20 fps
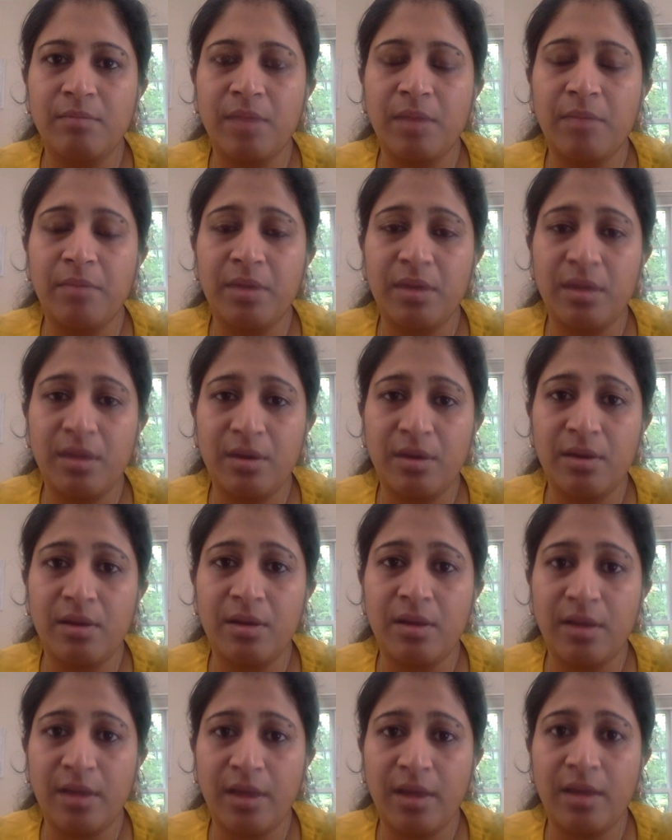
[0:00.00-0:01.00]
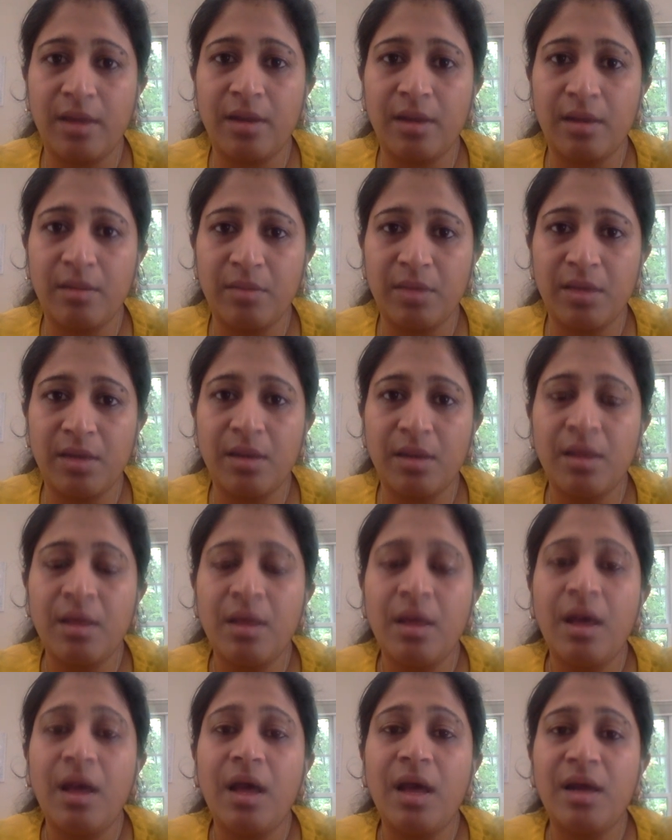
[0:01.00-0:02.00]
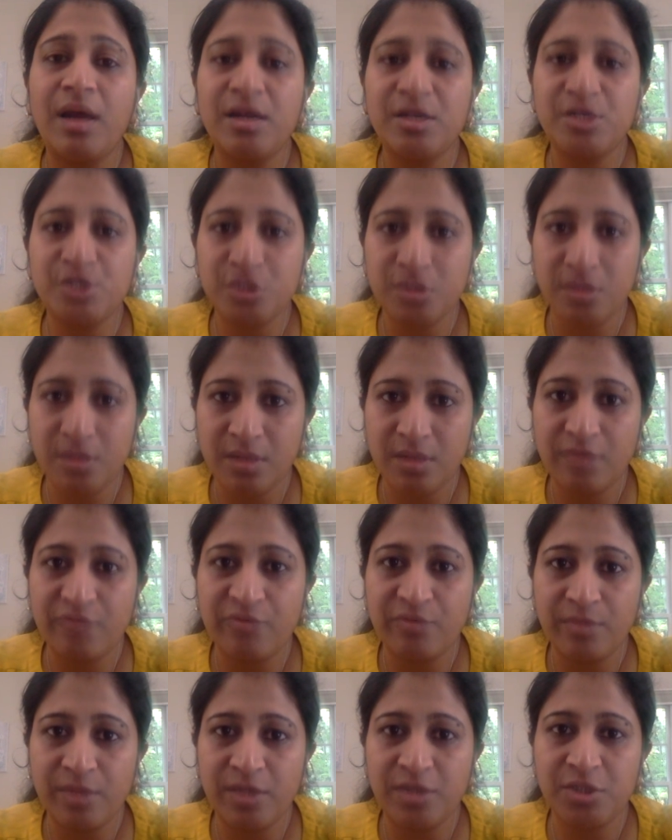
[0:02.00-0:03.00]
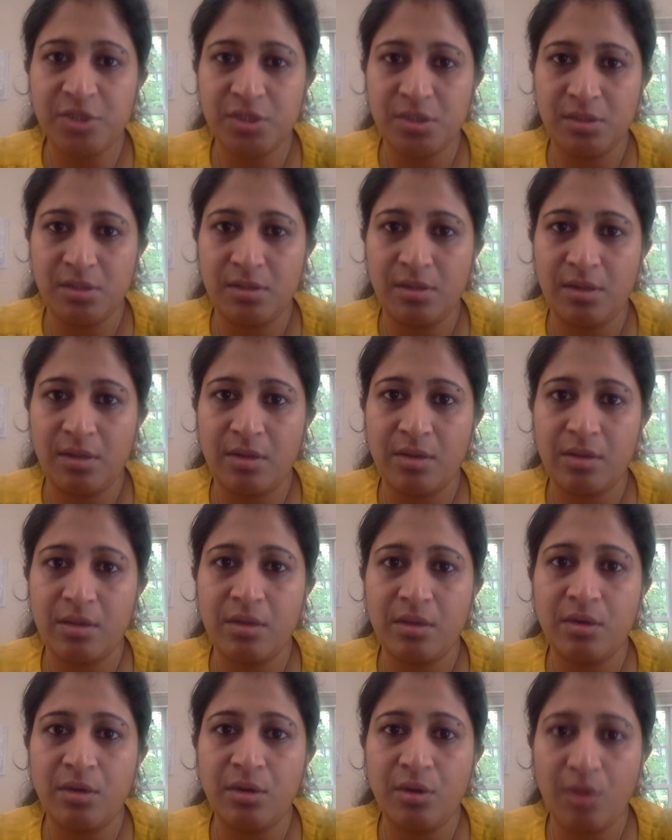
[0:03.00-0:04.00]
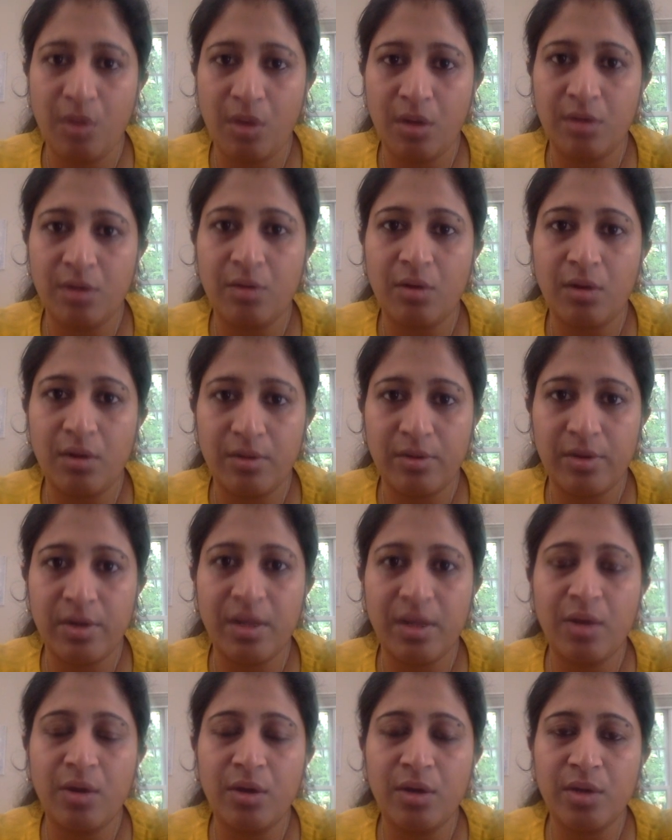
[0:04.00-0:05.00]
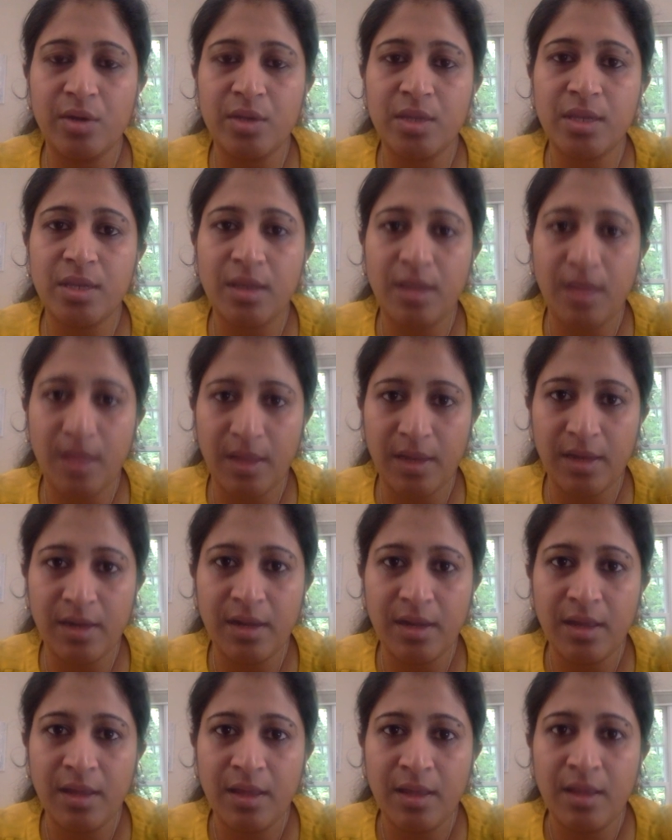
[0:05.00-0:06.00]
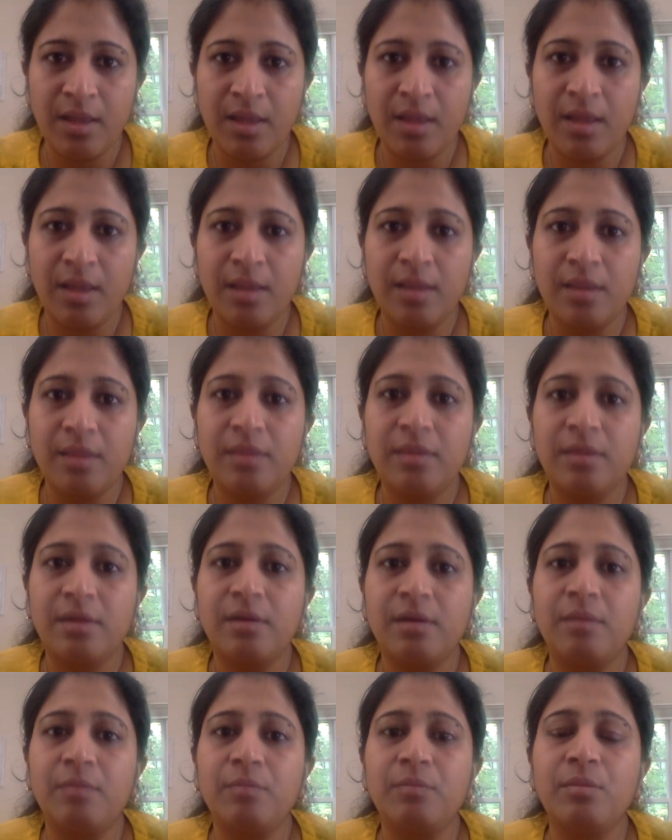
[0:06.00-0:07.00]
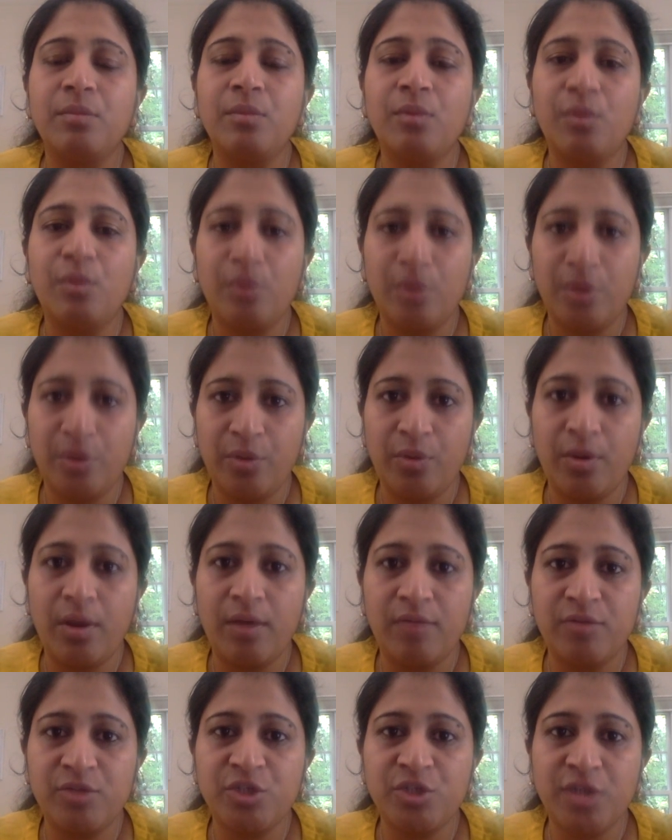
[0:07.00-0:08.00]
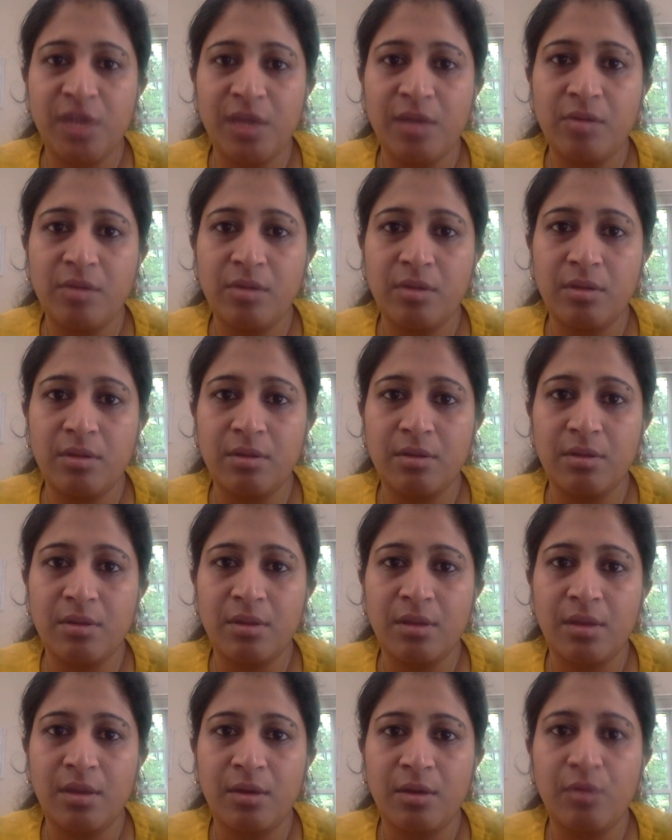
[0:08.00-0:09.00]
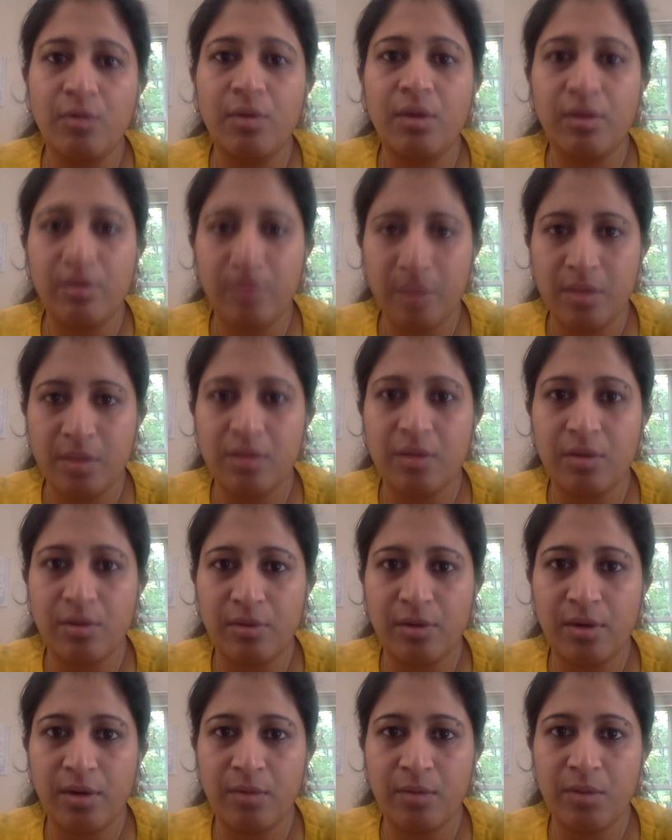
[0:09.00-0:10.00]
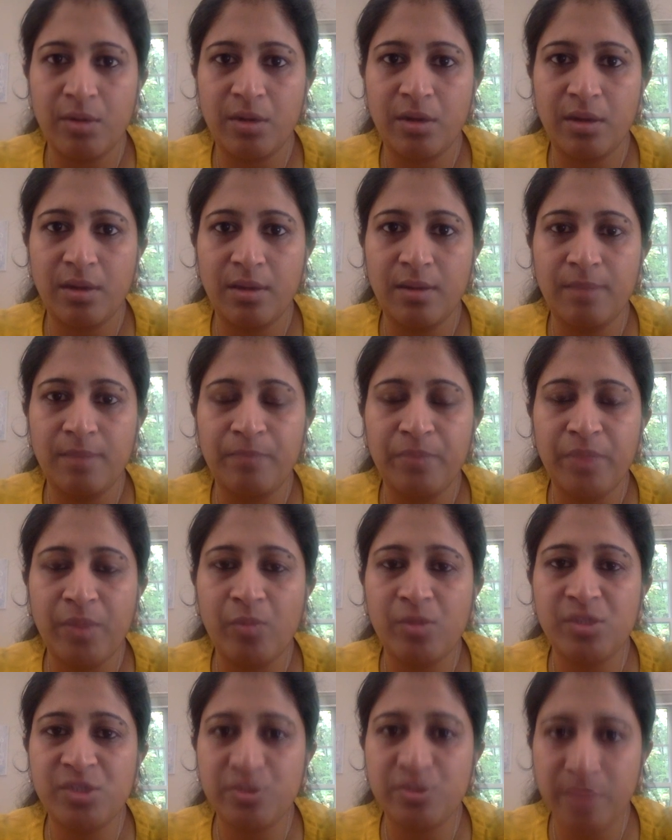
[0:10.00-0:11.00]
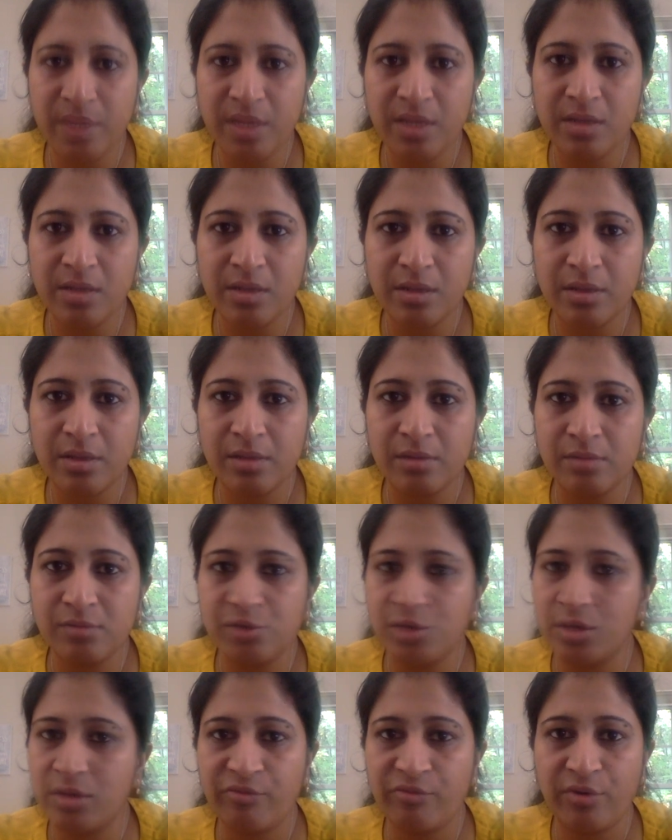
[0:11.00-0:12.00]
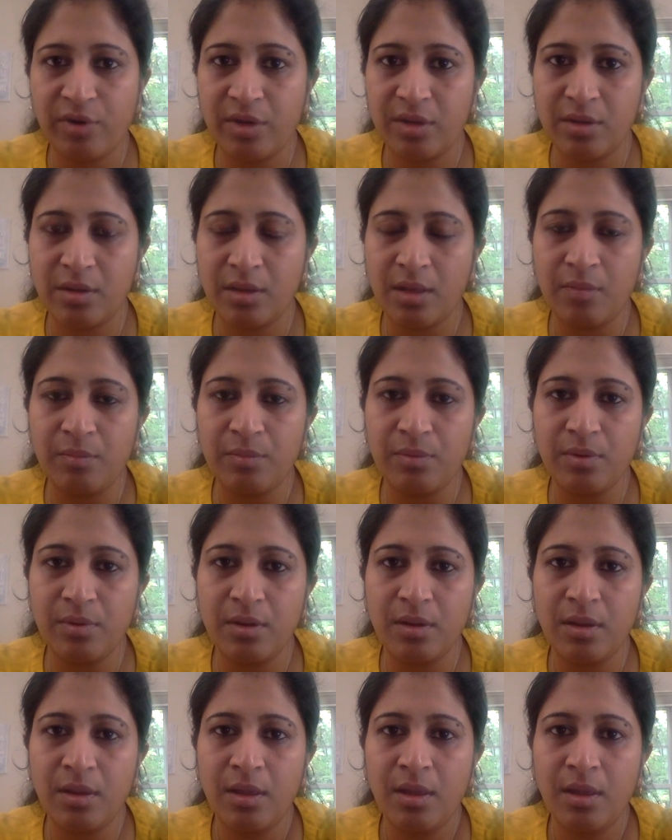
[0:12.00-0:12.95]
by material again, I mean additional information that is not already on your slide, the more you have chances to increase your credibility. Which means, just for example,